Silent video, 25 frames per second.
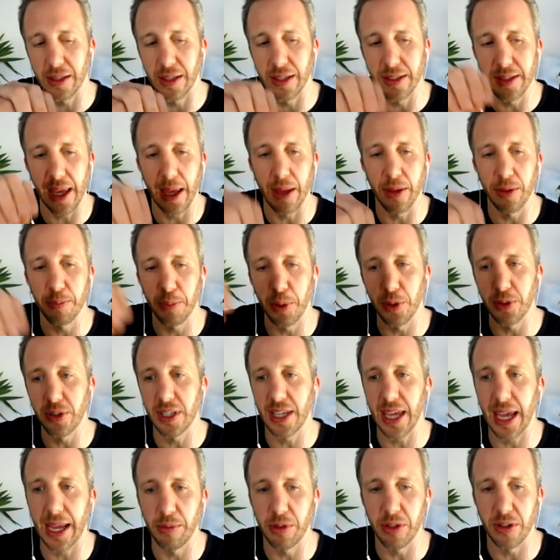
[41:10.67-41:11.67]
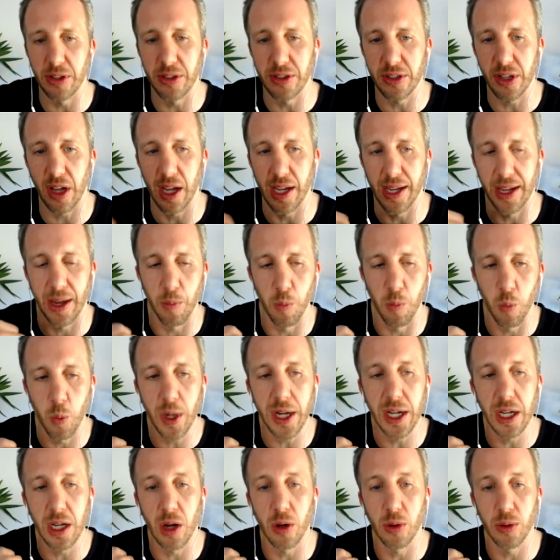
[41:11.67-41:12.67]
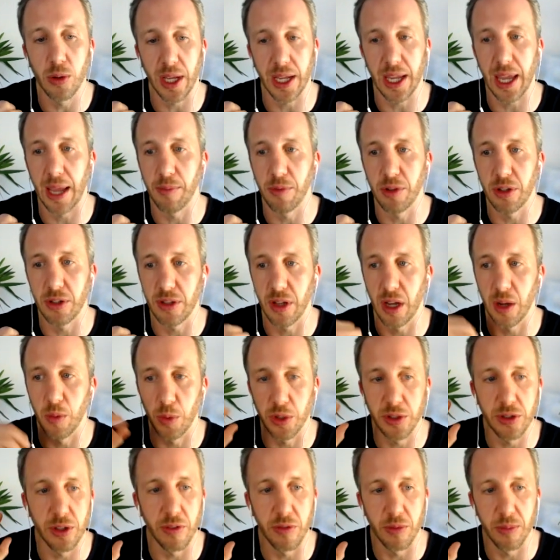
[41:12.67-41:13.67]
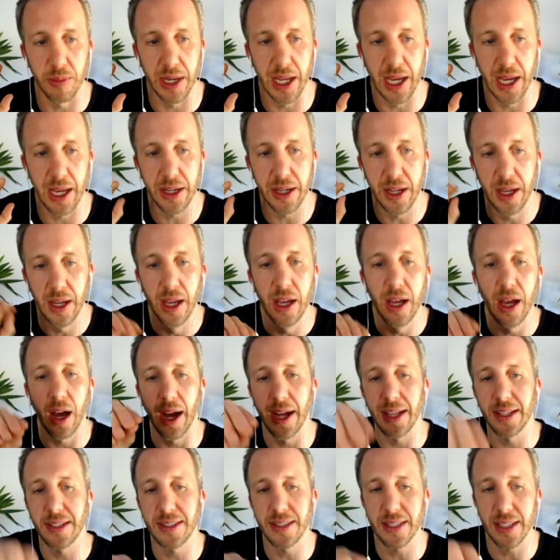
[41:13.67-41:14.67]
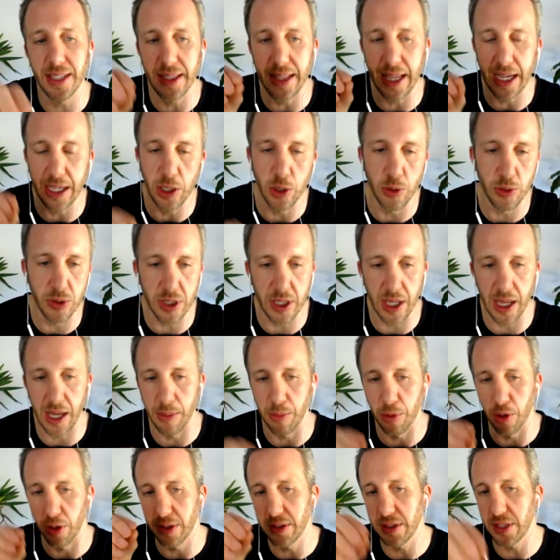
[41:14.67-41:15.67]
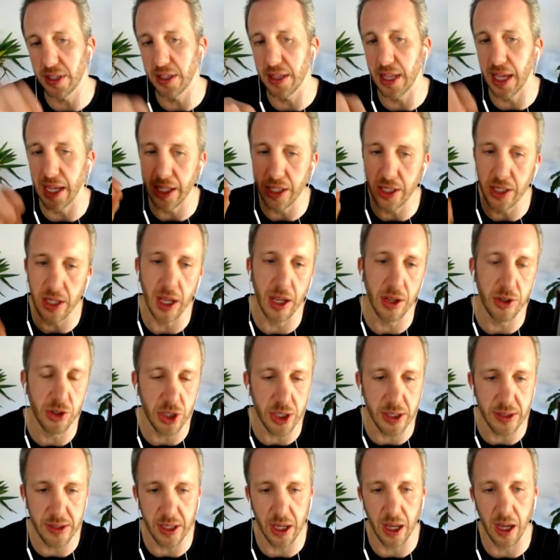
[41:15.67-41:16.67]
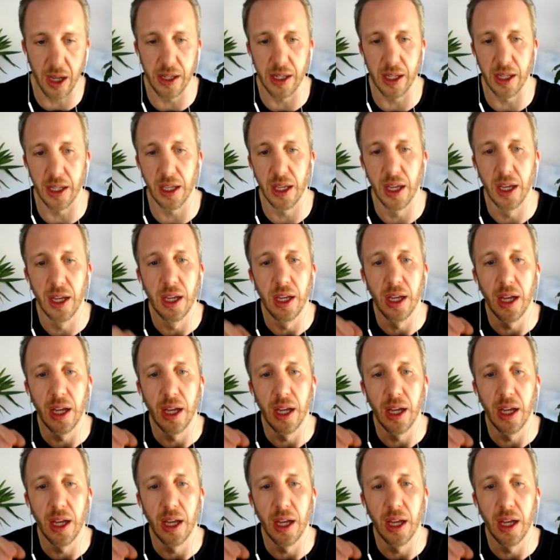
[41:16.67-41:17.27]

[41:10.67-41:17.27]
This, this person came to the site, and we know they came to the site, and we serve them an ad. I see that UTM or I see that uh, GCID.